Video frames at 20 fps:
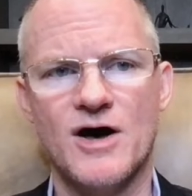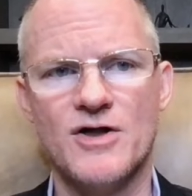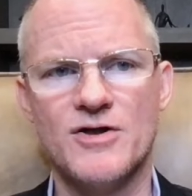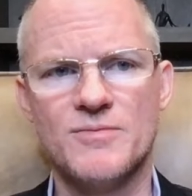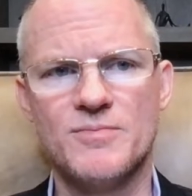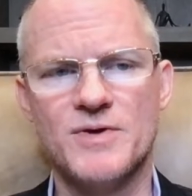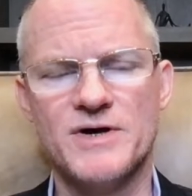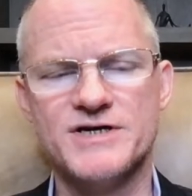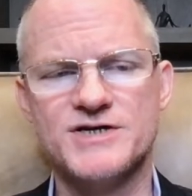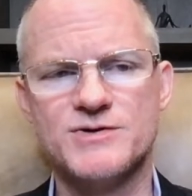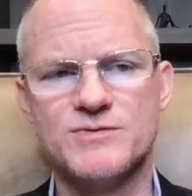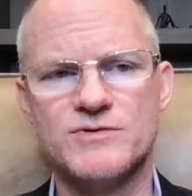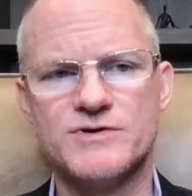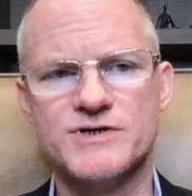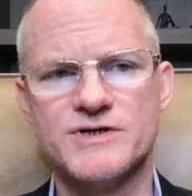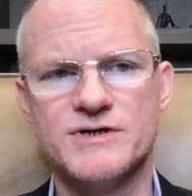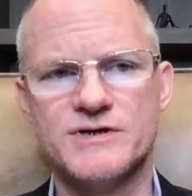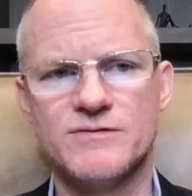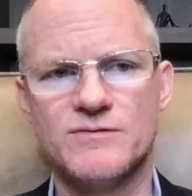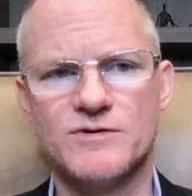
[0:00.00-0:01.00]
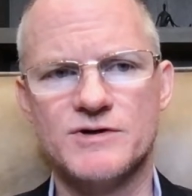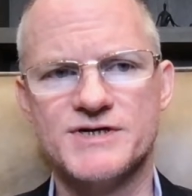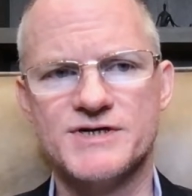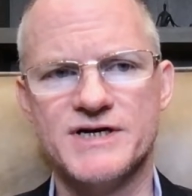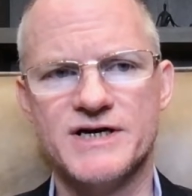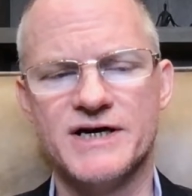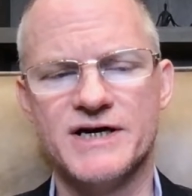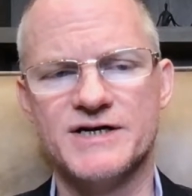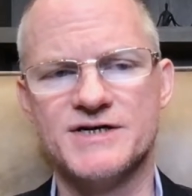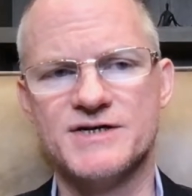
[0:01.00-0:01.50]
other places we're, we're
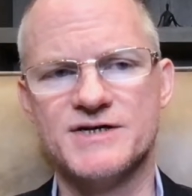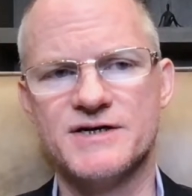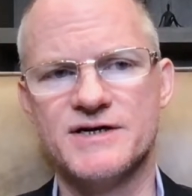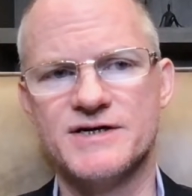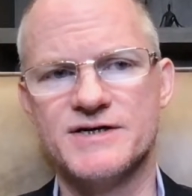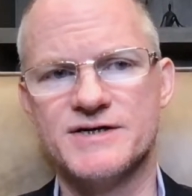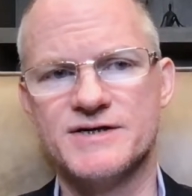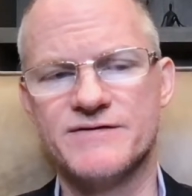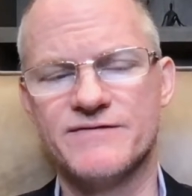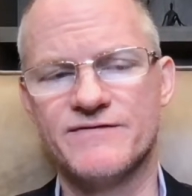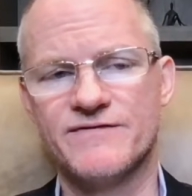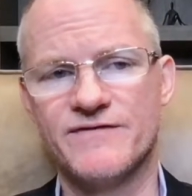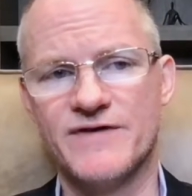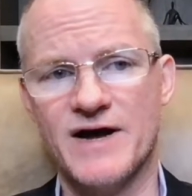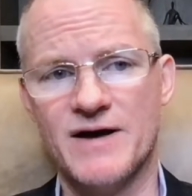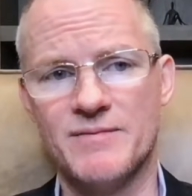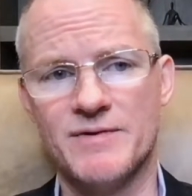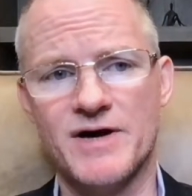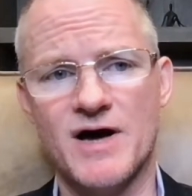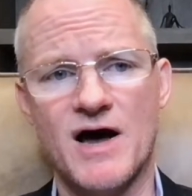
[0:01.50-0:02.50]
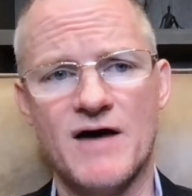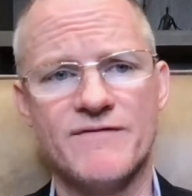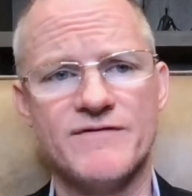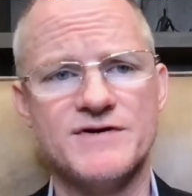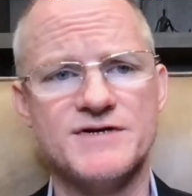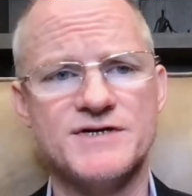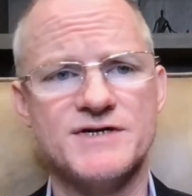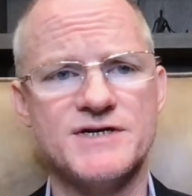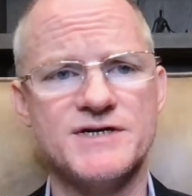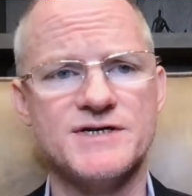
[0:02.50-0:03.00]
seeing is, is family
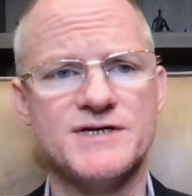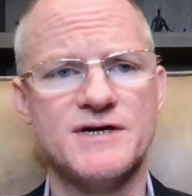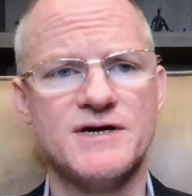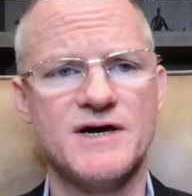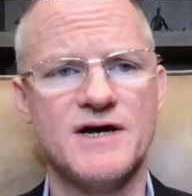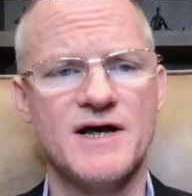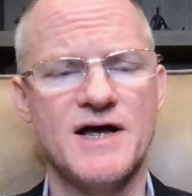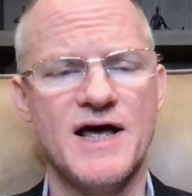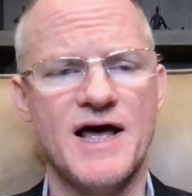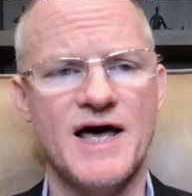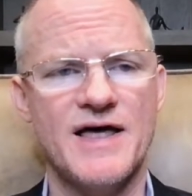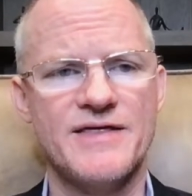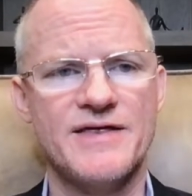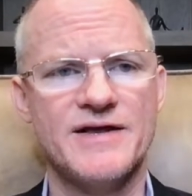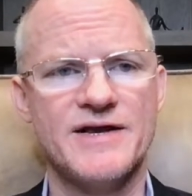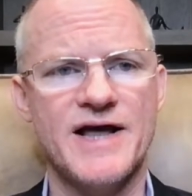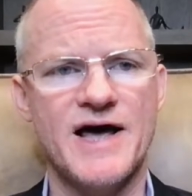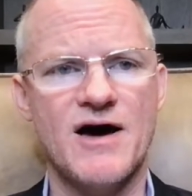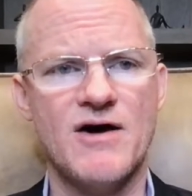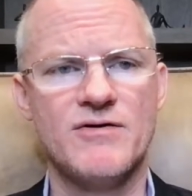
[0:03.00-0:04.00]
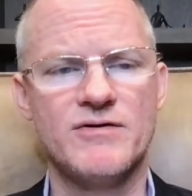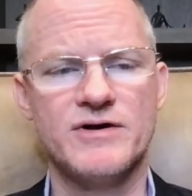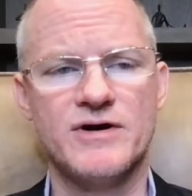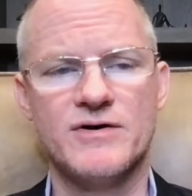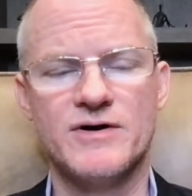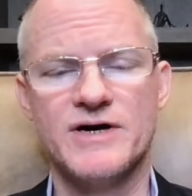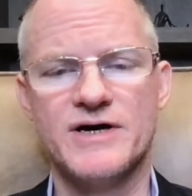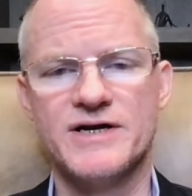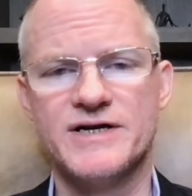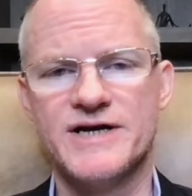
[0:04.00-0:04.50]
offices and then now
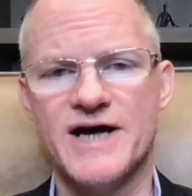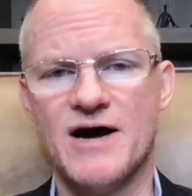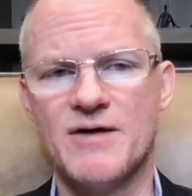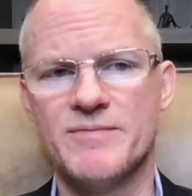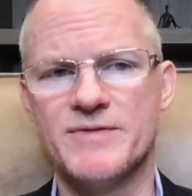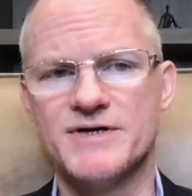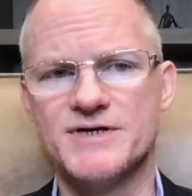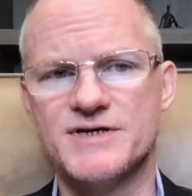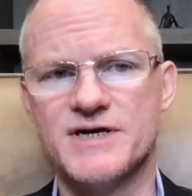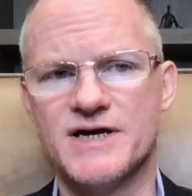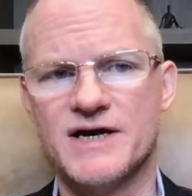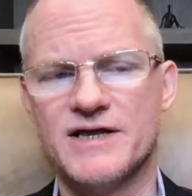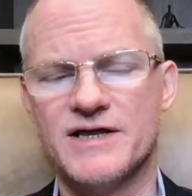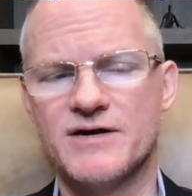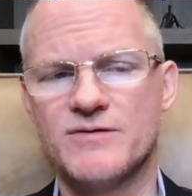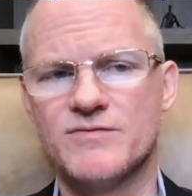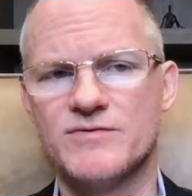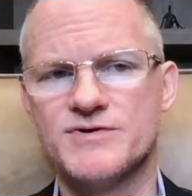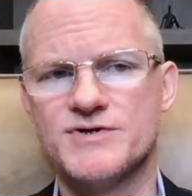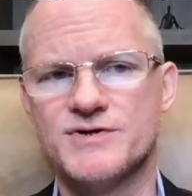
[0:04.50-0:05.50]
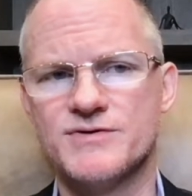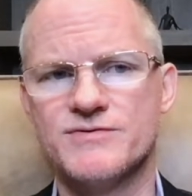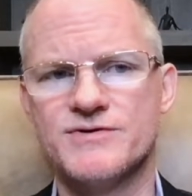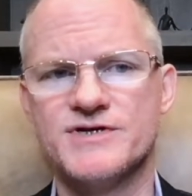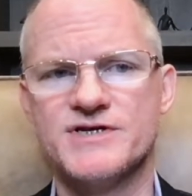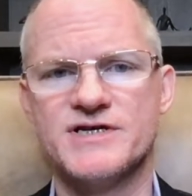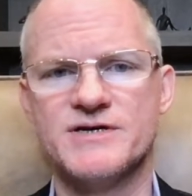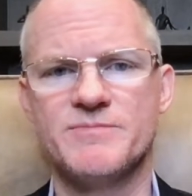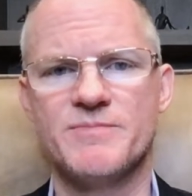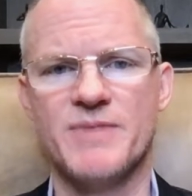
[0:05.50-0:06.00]
you know endowments and i think we'll soon
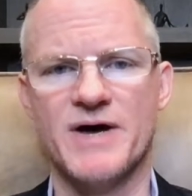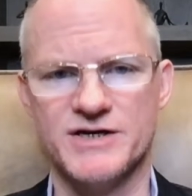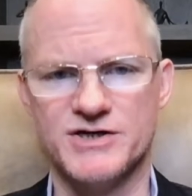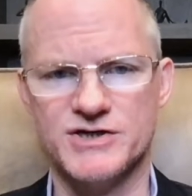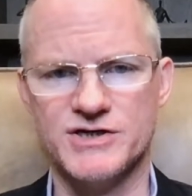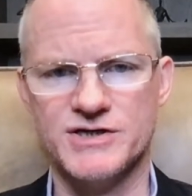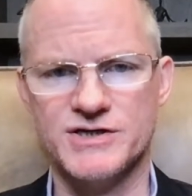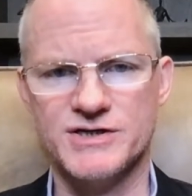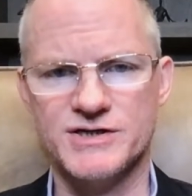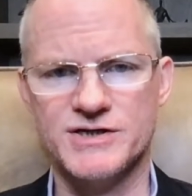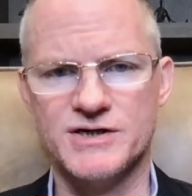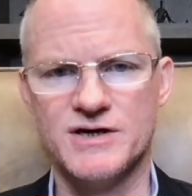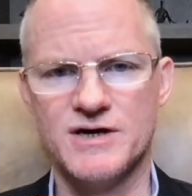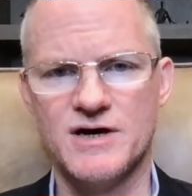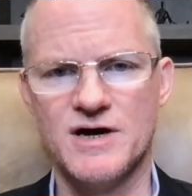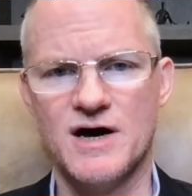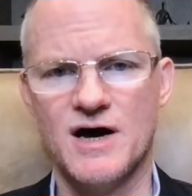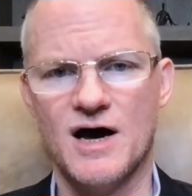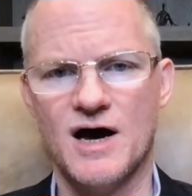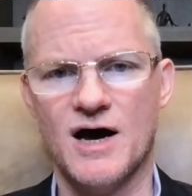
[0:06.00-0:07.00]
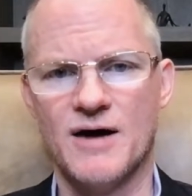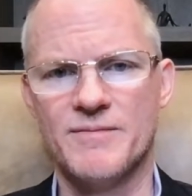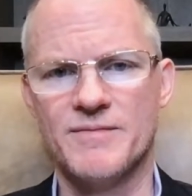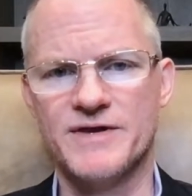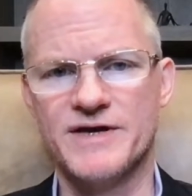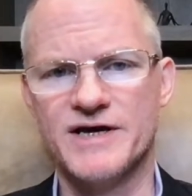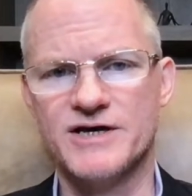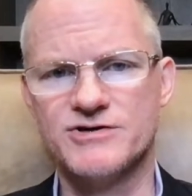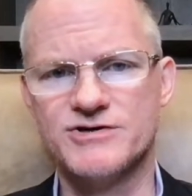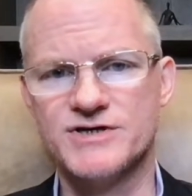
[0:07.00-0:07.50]
see pensions um,
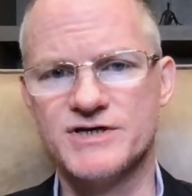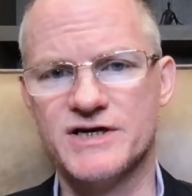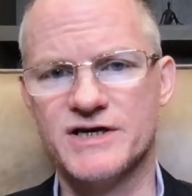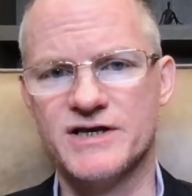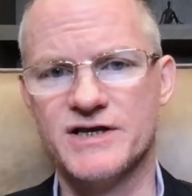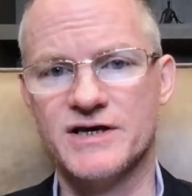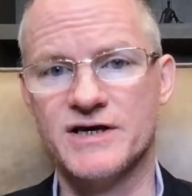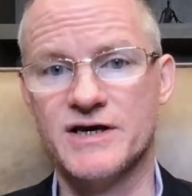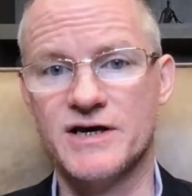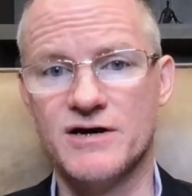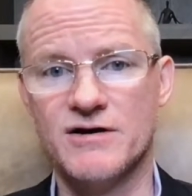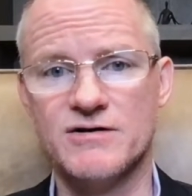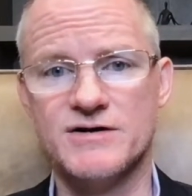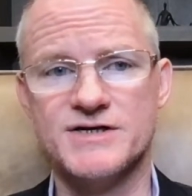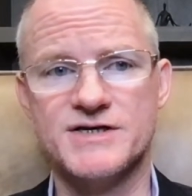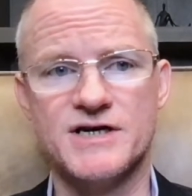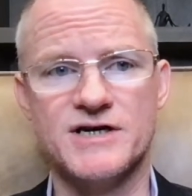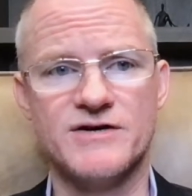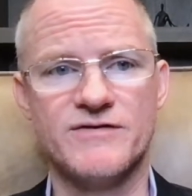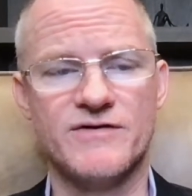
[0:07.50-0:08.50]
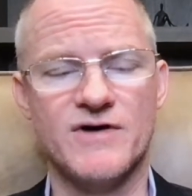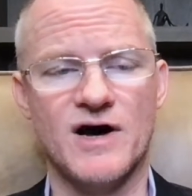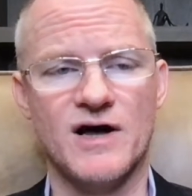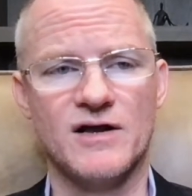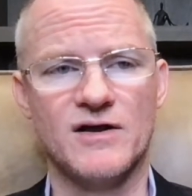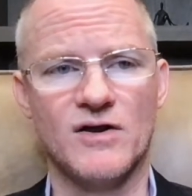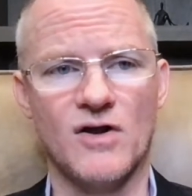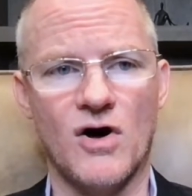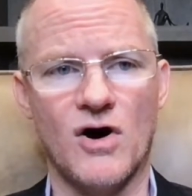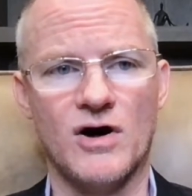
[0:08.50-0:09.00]
the interesting thing here is that you've
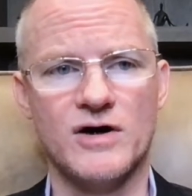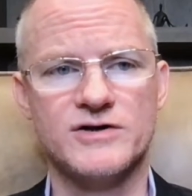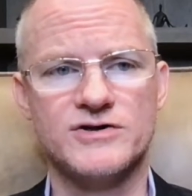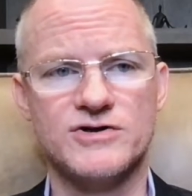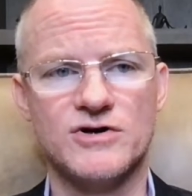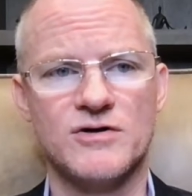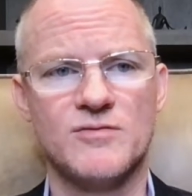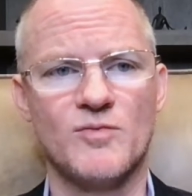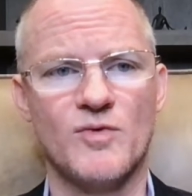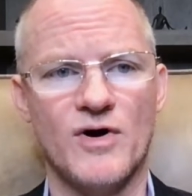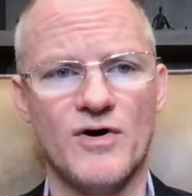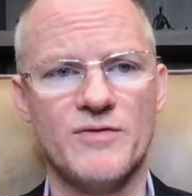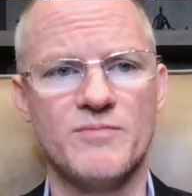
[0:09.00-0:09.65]
got long term